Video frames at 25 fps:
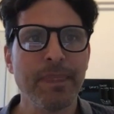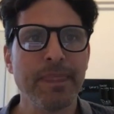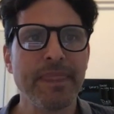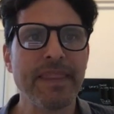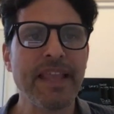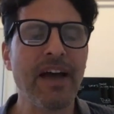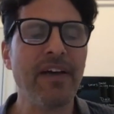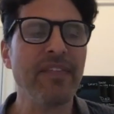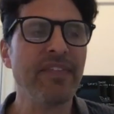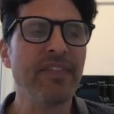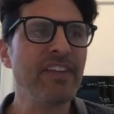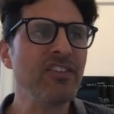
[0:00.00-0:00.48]

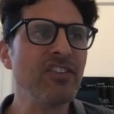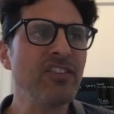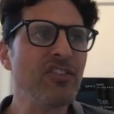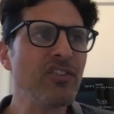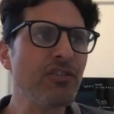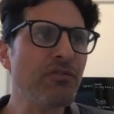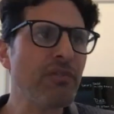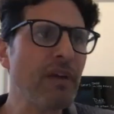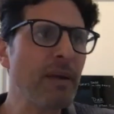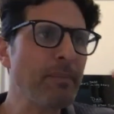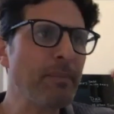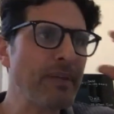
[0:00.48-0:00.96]
Now, this is a
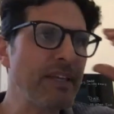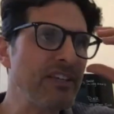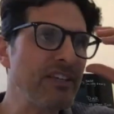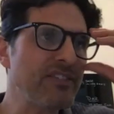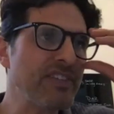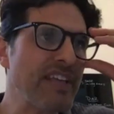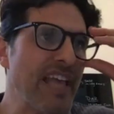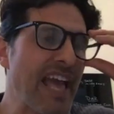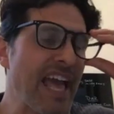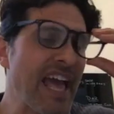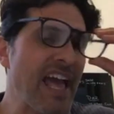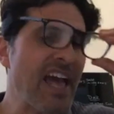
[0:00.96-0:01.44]
great place
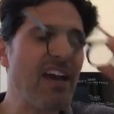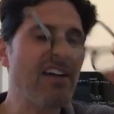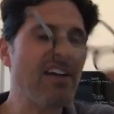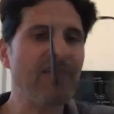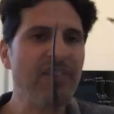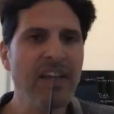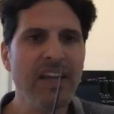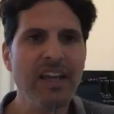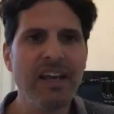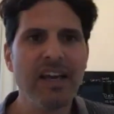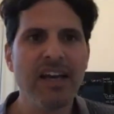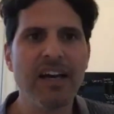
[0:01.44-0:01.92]
to
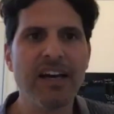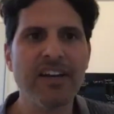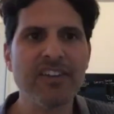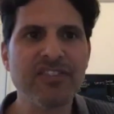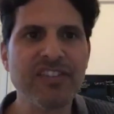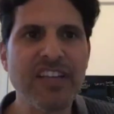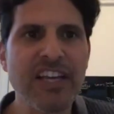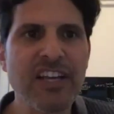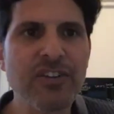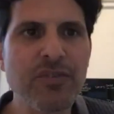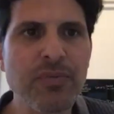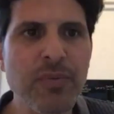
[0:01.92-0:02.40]
have a
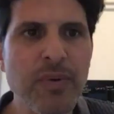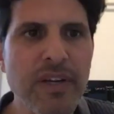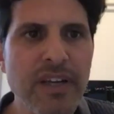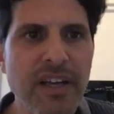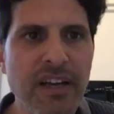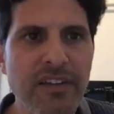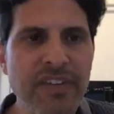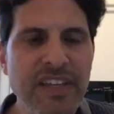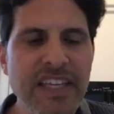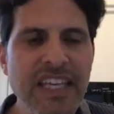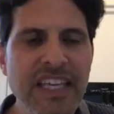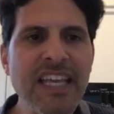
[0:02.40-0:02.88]
sanctuary
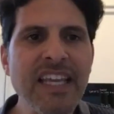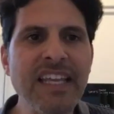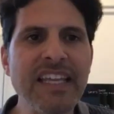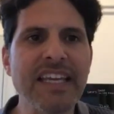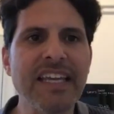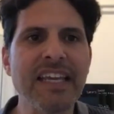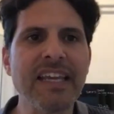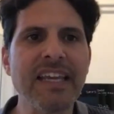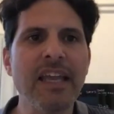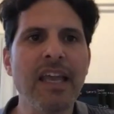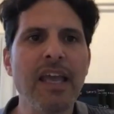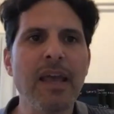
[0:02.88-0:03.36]
of
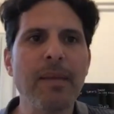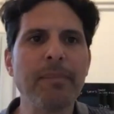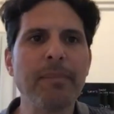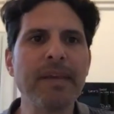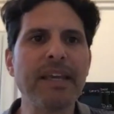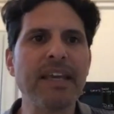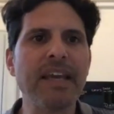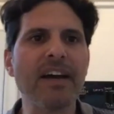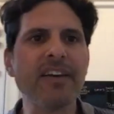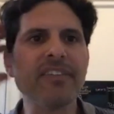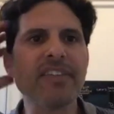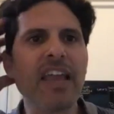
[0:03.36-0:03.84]
healing
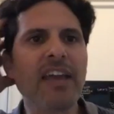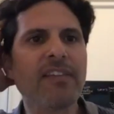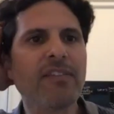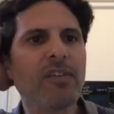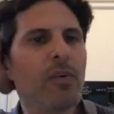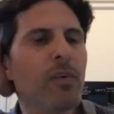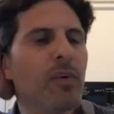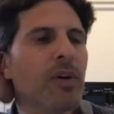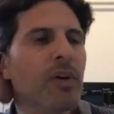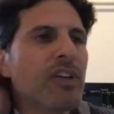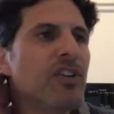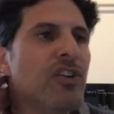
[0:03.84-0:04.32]
because
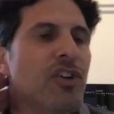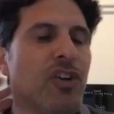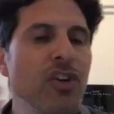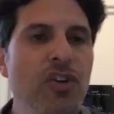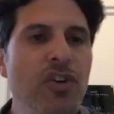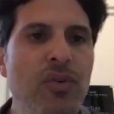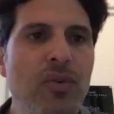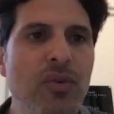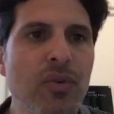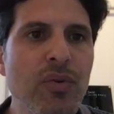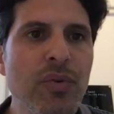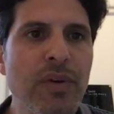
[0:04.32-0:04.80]
everyone
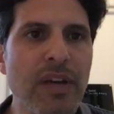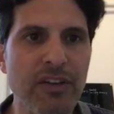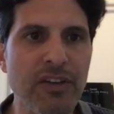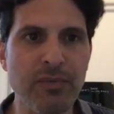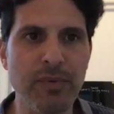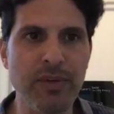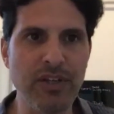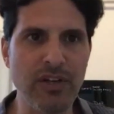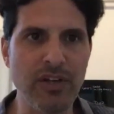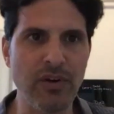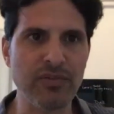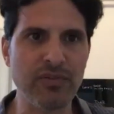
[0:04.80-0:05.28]
knew, as
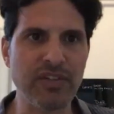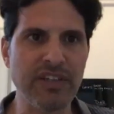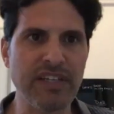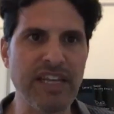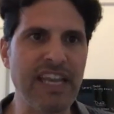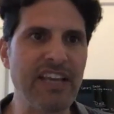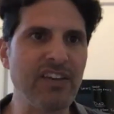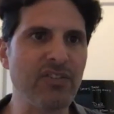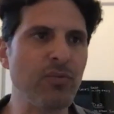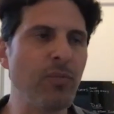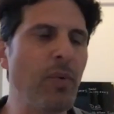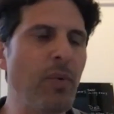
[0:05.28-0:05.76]
we know
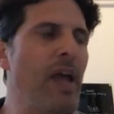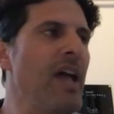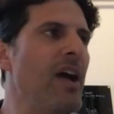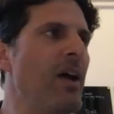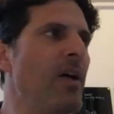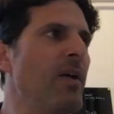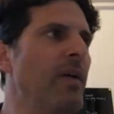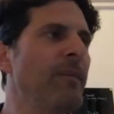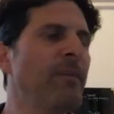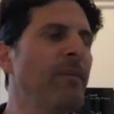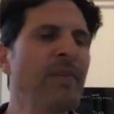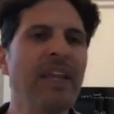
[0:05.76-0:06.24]
today as
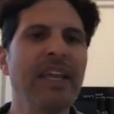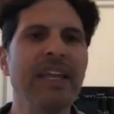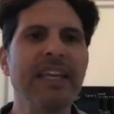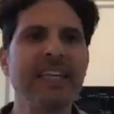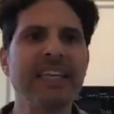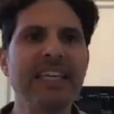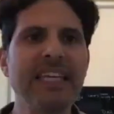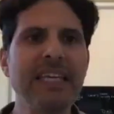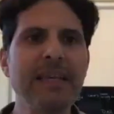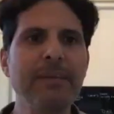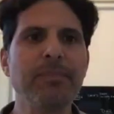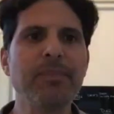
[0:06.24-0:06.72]
well,
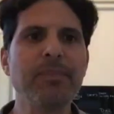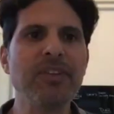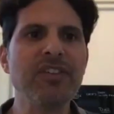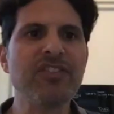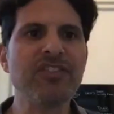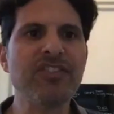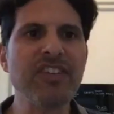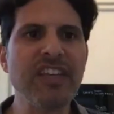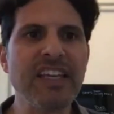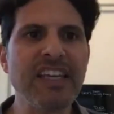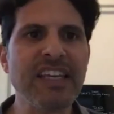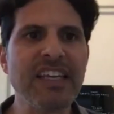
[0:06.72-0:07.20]
keep the
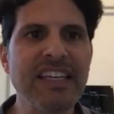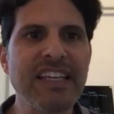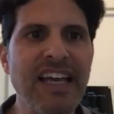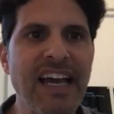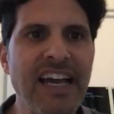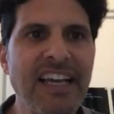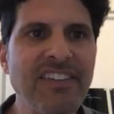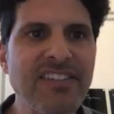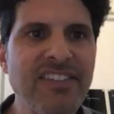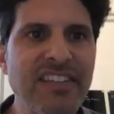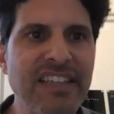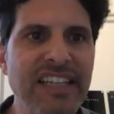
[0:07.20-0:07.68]
sick in
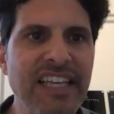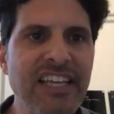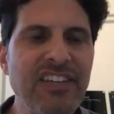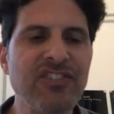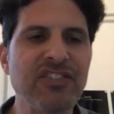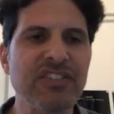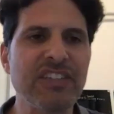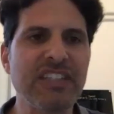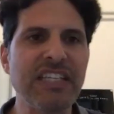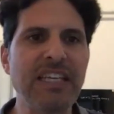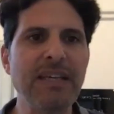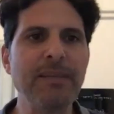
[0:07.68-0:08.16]

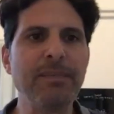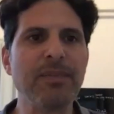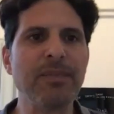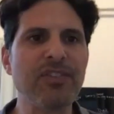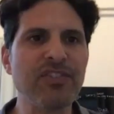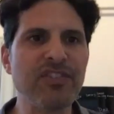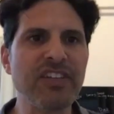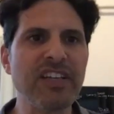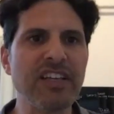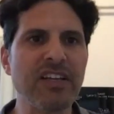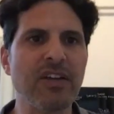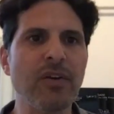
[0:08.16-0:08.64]
isolation, keep the
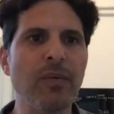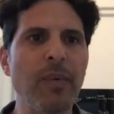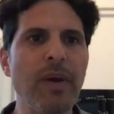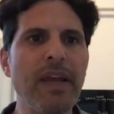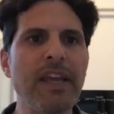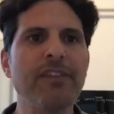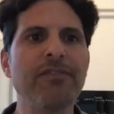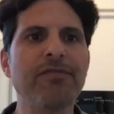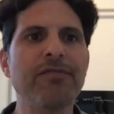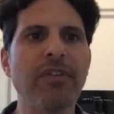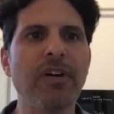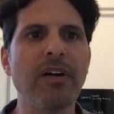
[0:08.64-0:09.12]
sick
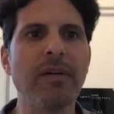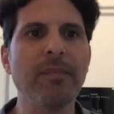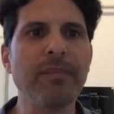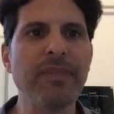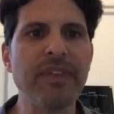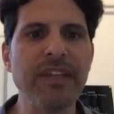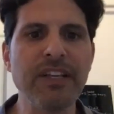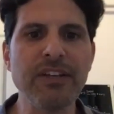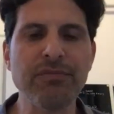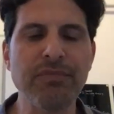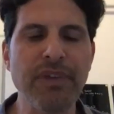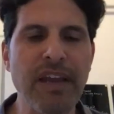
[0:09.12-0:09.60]
away from
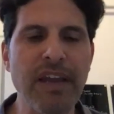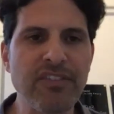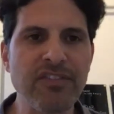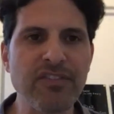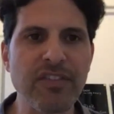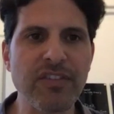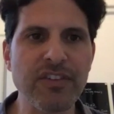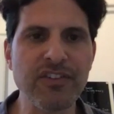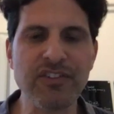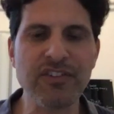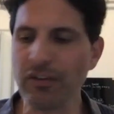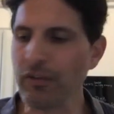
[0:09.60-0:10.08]
the rest
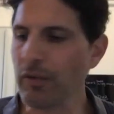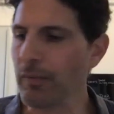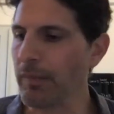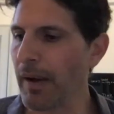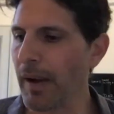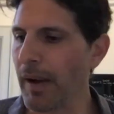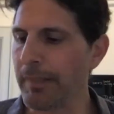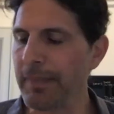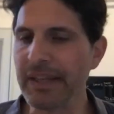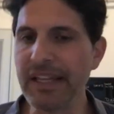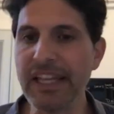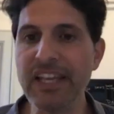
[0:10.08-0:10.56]
of the general
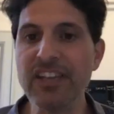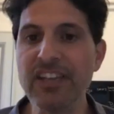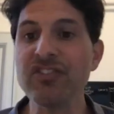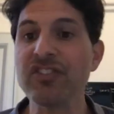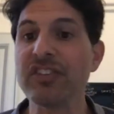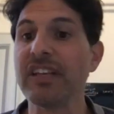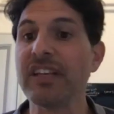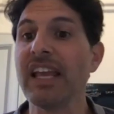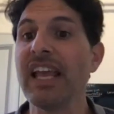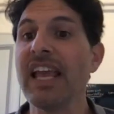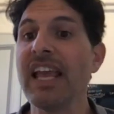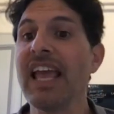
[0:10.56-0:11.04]

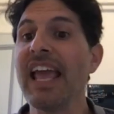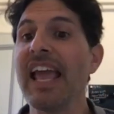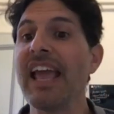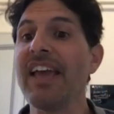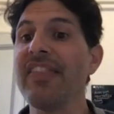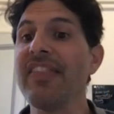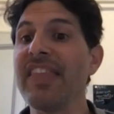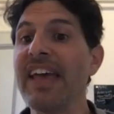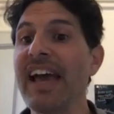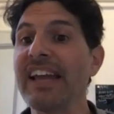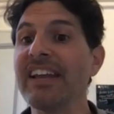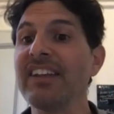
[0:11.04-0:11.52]
population.
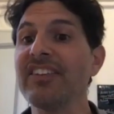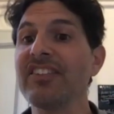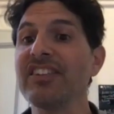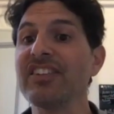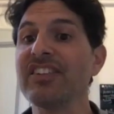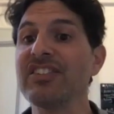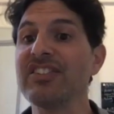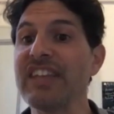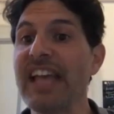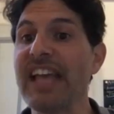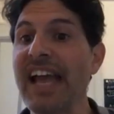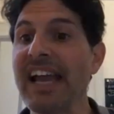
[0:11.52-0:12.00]
And that is
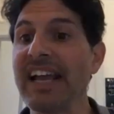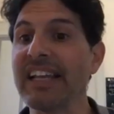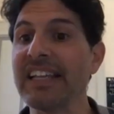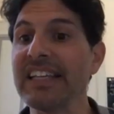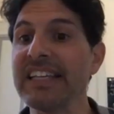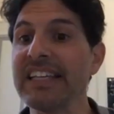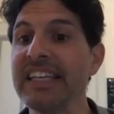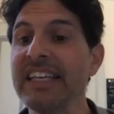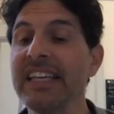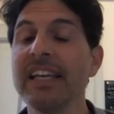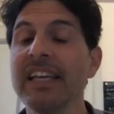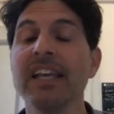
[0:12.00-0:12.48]

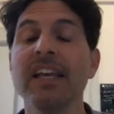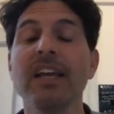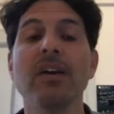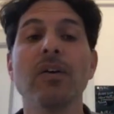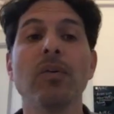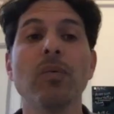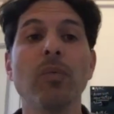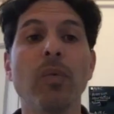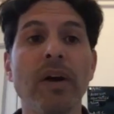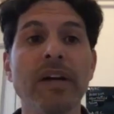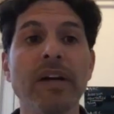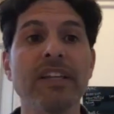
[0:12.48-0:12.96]
exactly
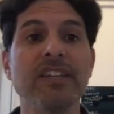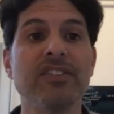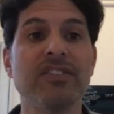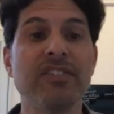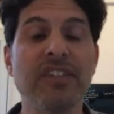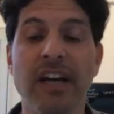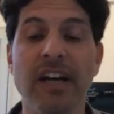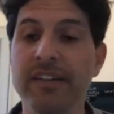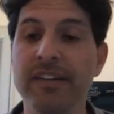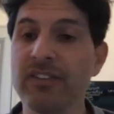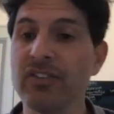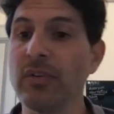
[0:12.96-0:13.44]
what is
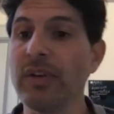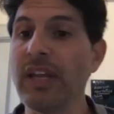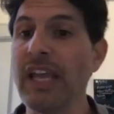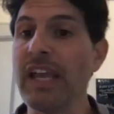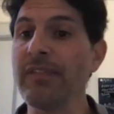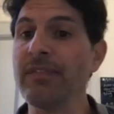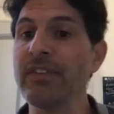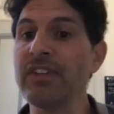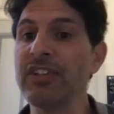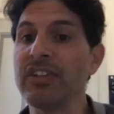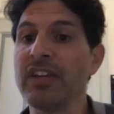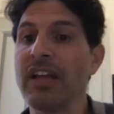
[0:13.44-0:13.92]
done. So
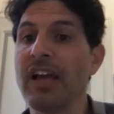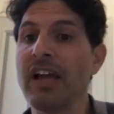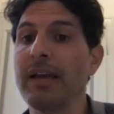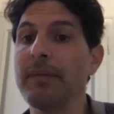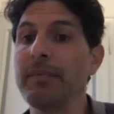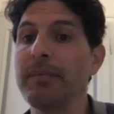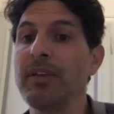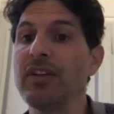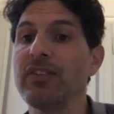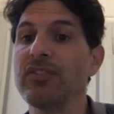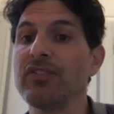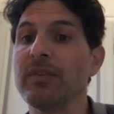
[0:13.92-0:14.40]
every
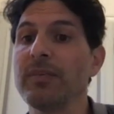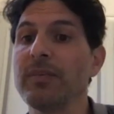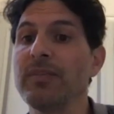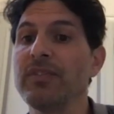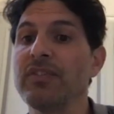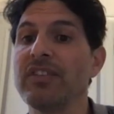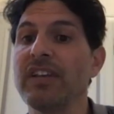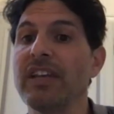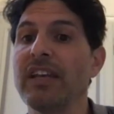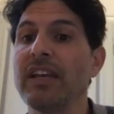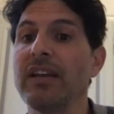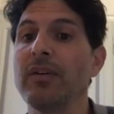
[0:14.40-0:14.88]
time here,
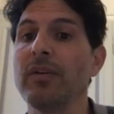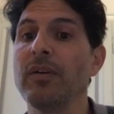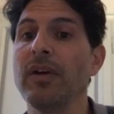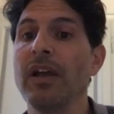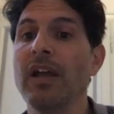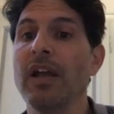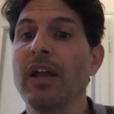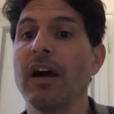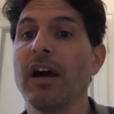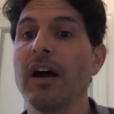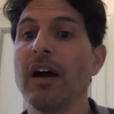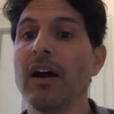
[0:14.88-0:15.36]
someone's saying,
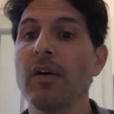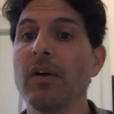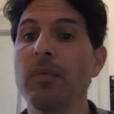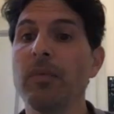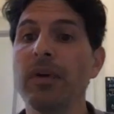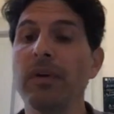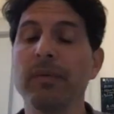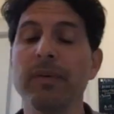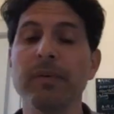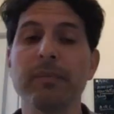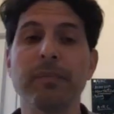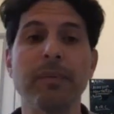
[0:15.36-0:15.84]
uh,
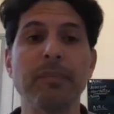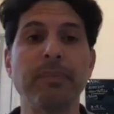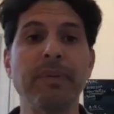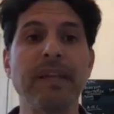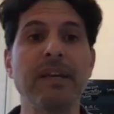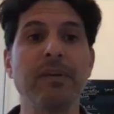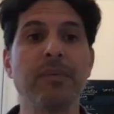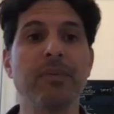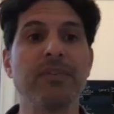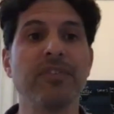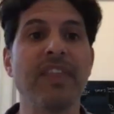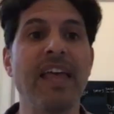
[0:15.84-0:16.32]
what, what, what
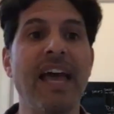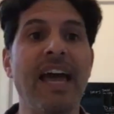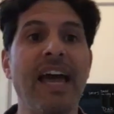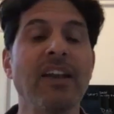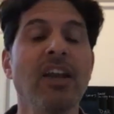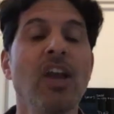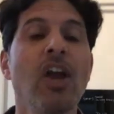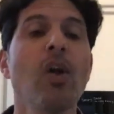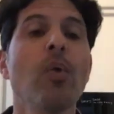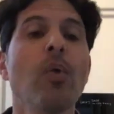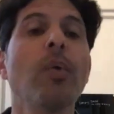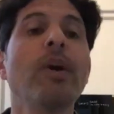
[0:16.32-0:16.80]
plague was that?
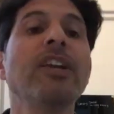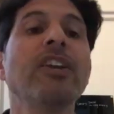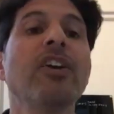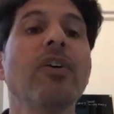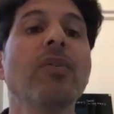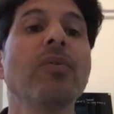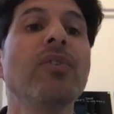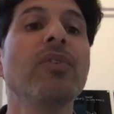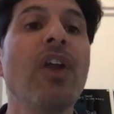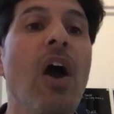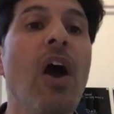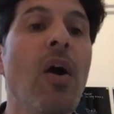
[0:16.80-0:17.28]
We
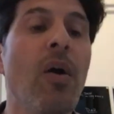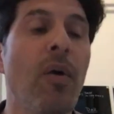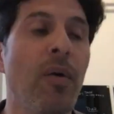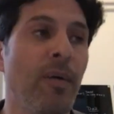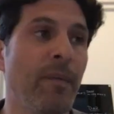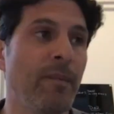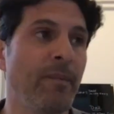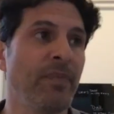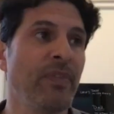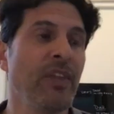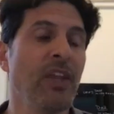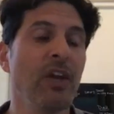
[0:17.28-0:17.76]
don't know.
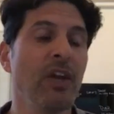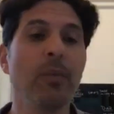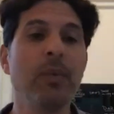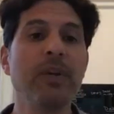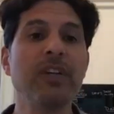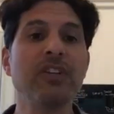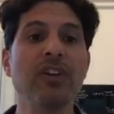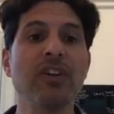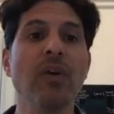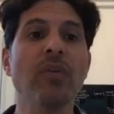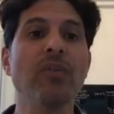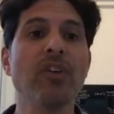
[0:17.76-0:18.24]

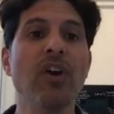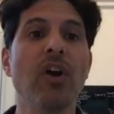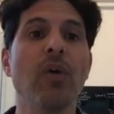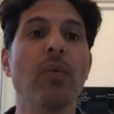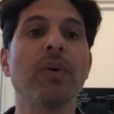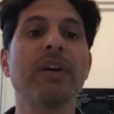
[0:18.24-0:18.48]
We don't know.